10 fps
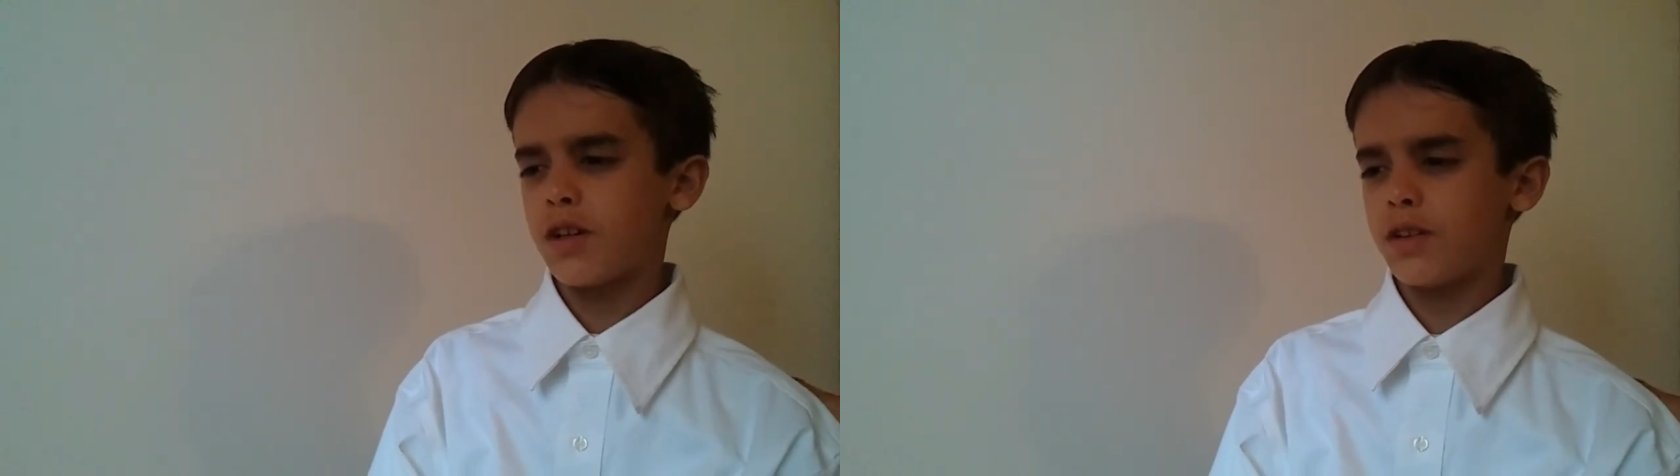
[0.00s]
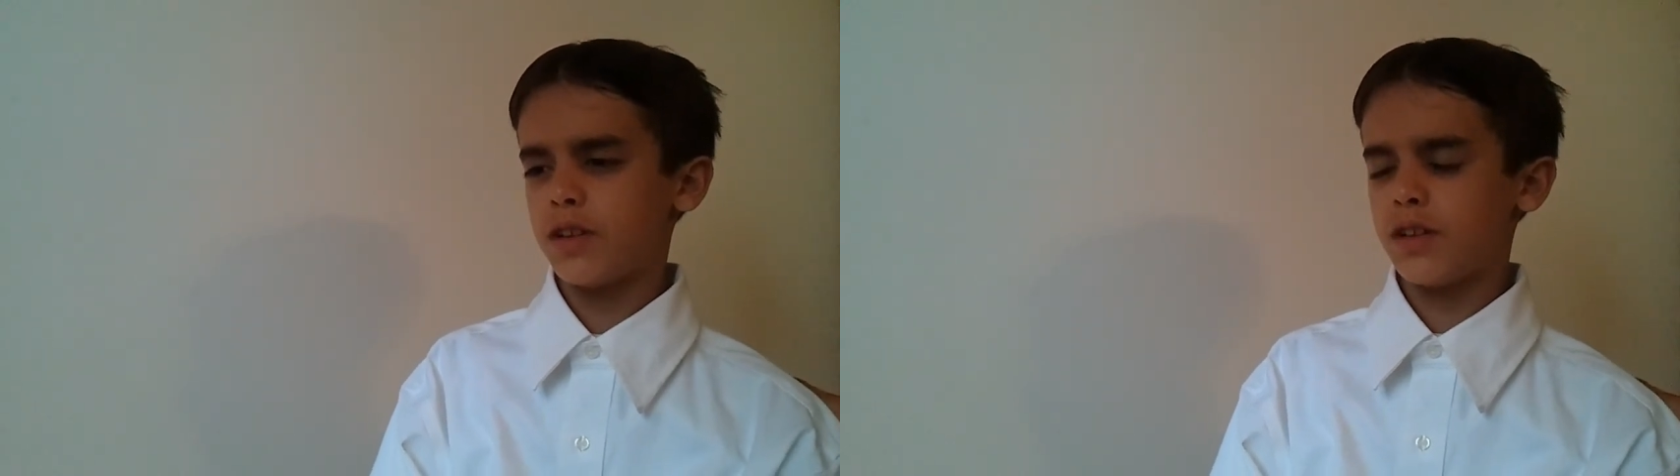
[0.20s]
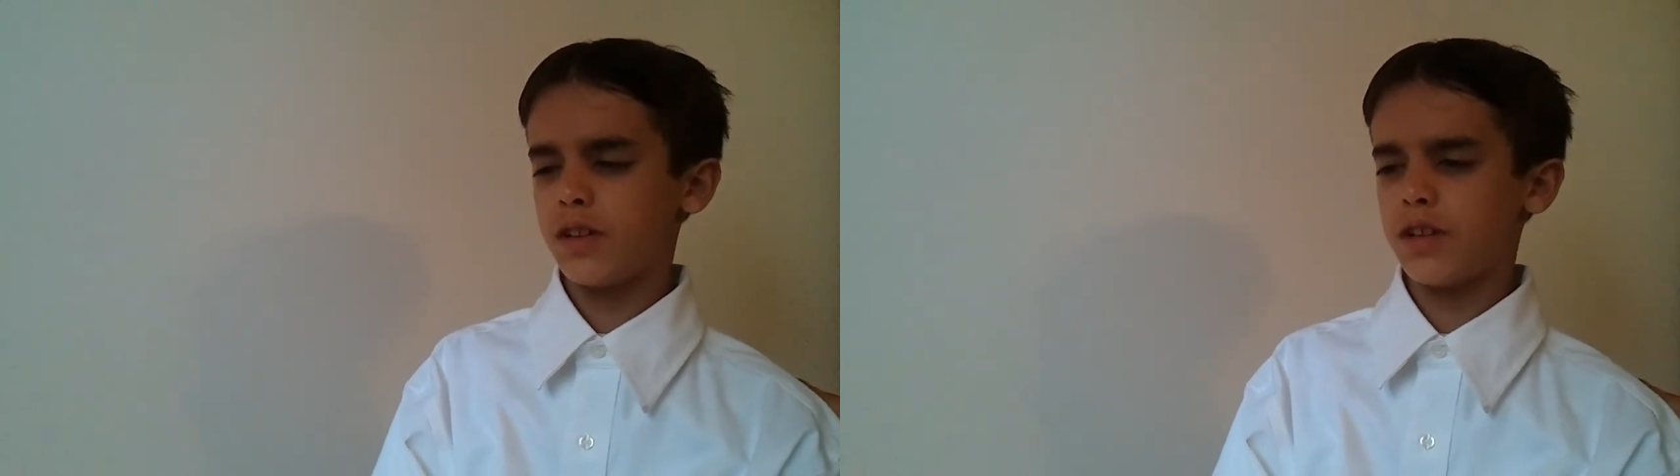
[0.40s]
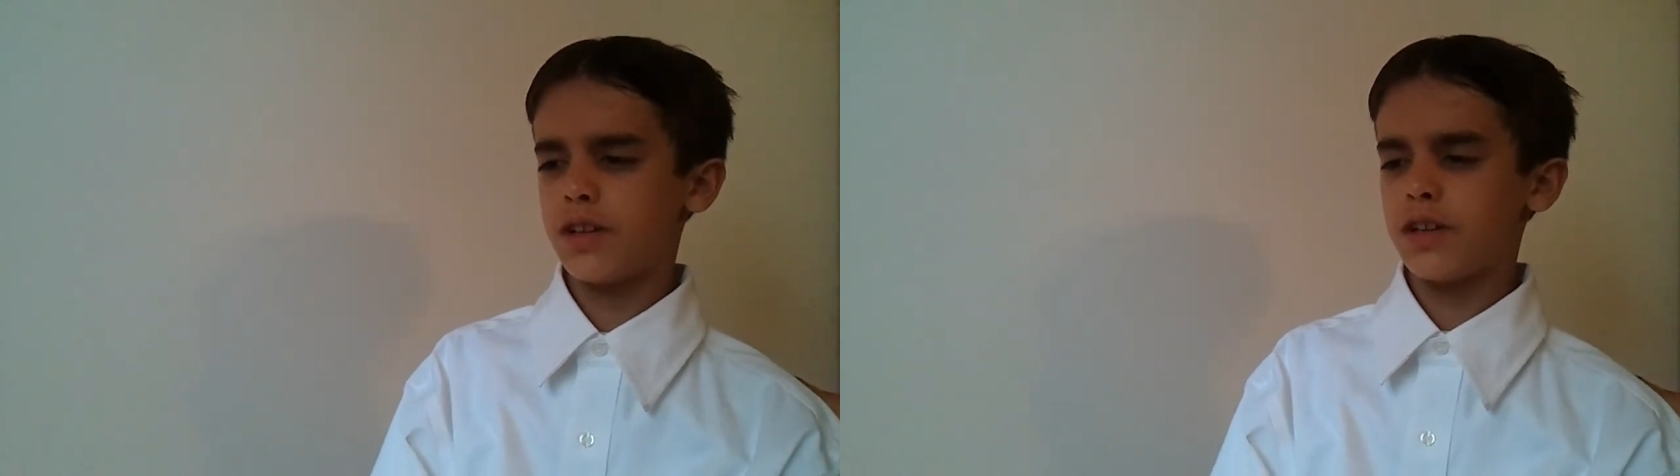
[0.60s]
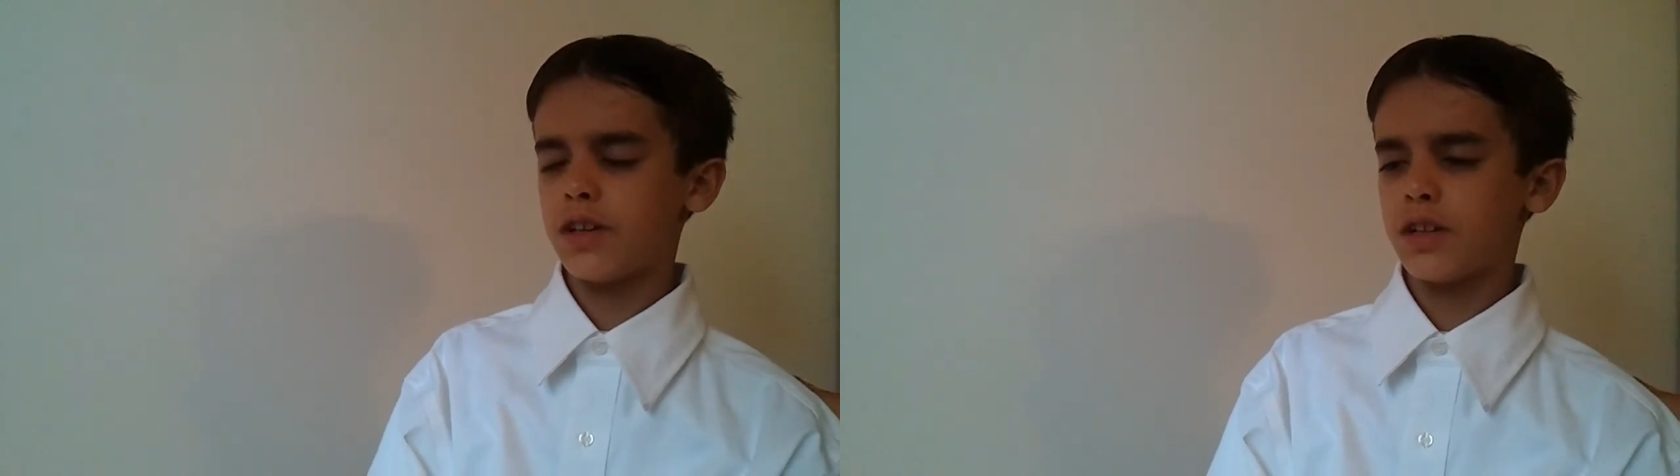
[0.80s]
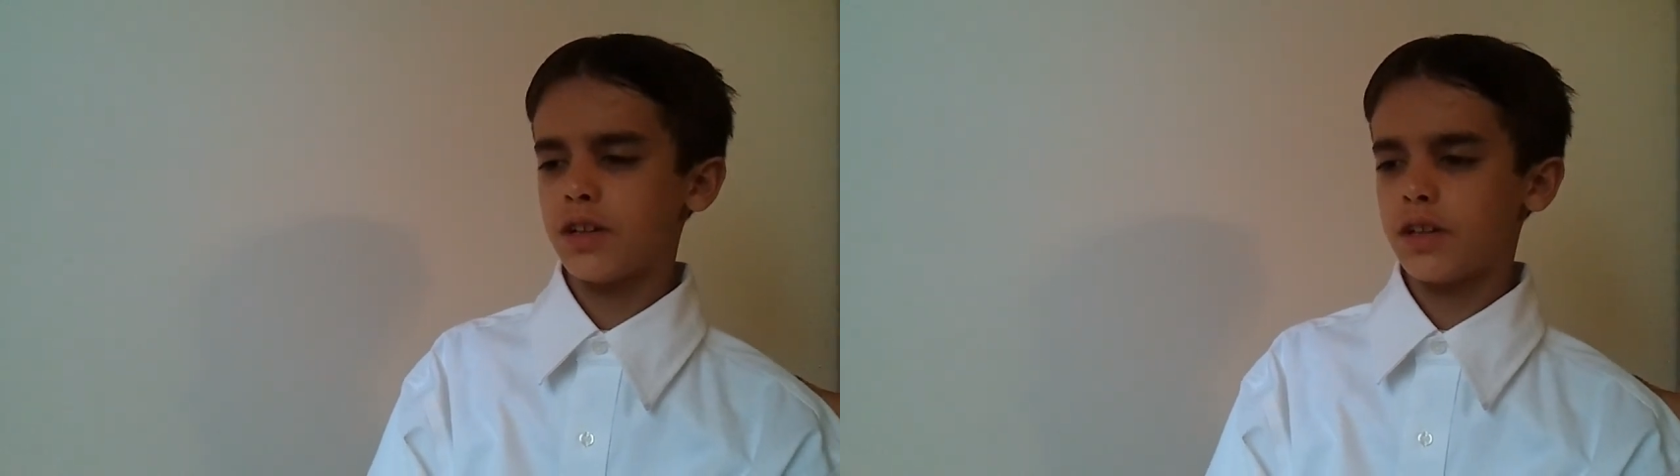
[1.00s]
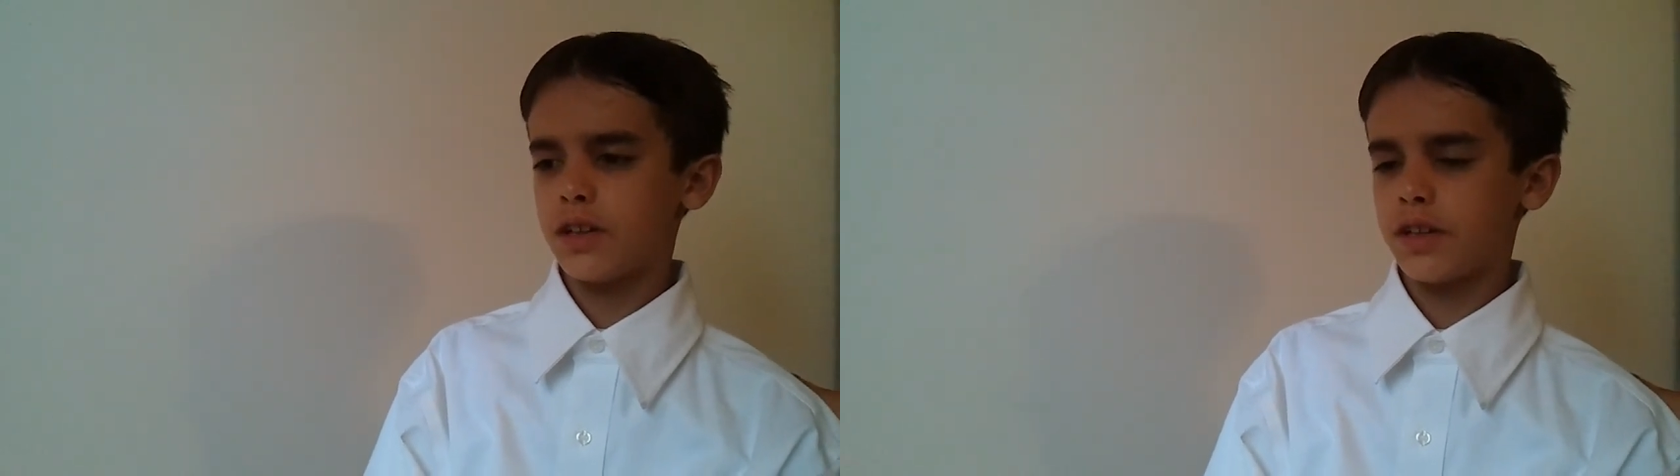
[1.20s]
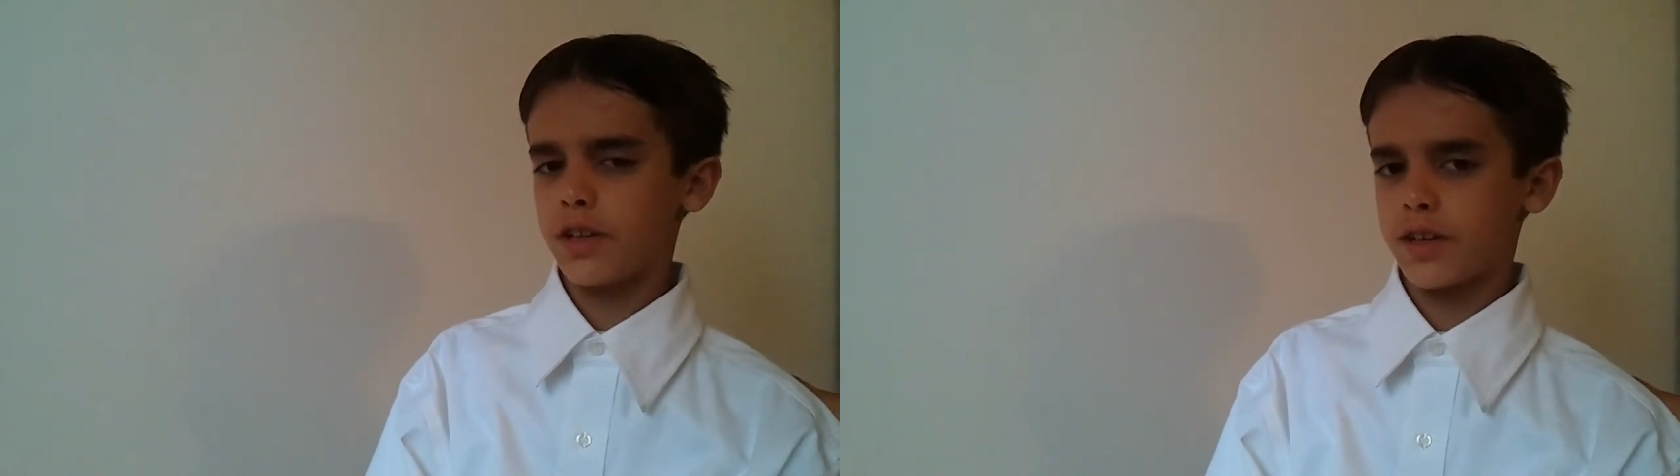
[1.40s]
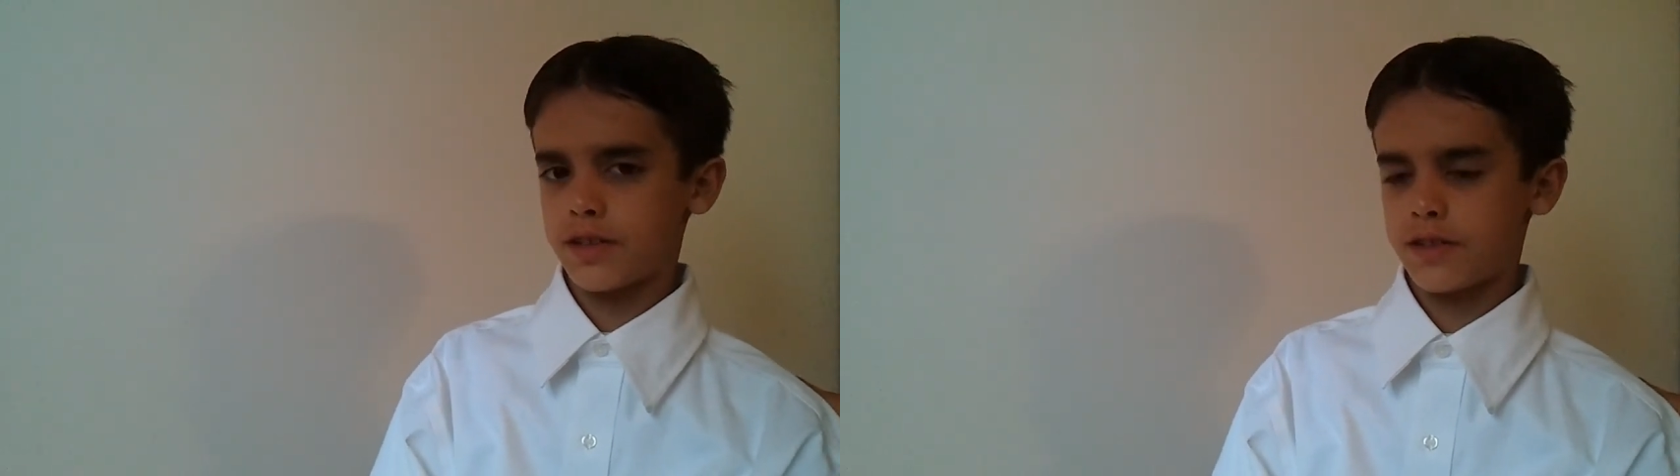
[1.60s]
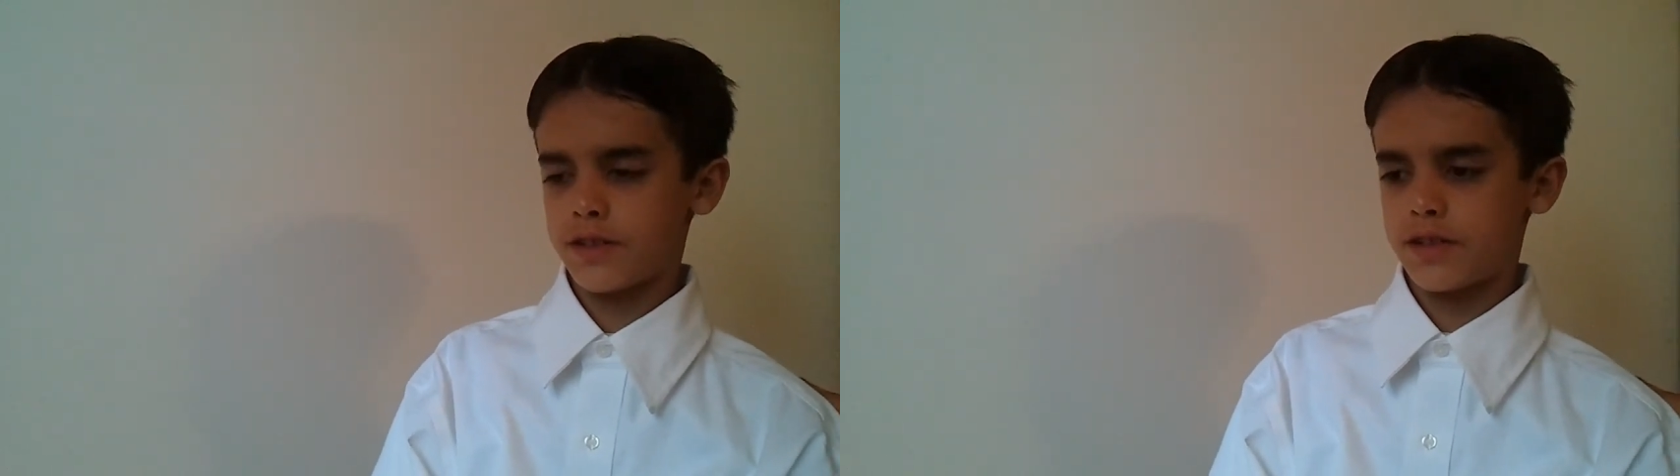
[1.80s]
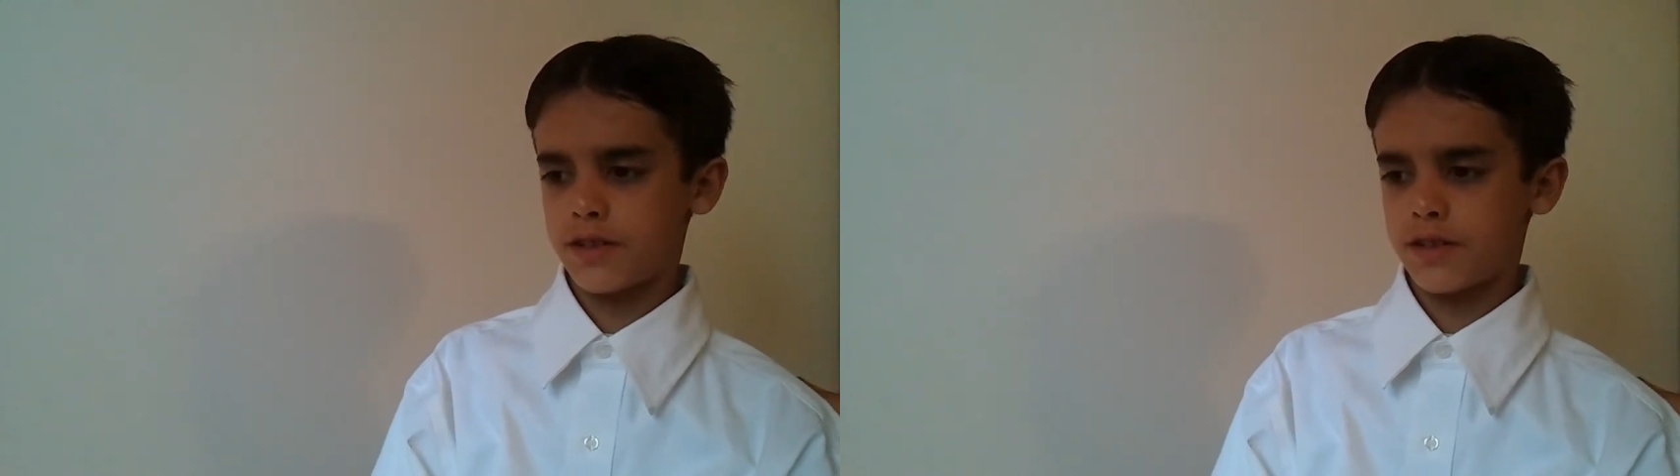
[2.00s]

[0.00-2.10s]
Laclede Liguest.